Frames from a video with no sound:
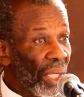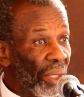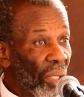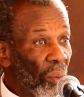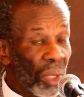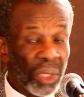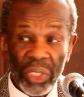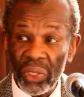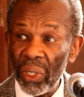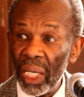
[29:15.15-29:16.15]
they work
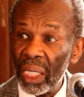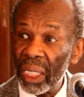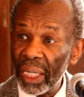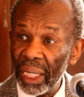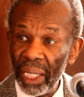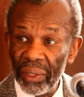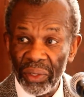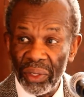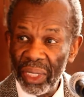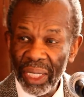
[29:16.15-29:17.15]
so hard against,
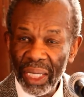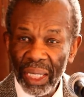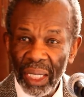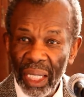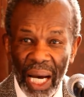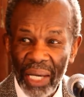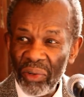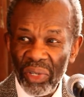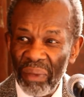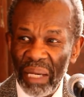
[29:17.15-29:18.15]
I
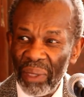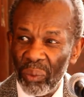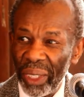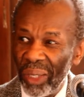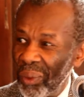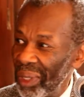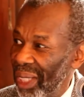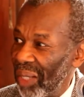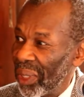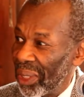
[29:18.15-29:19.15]
don't remember when it was
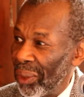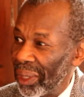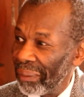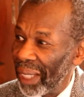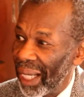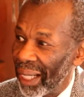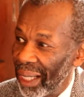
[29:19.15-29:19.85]
that we talked about that.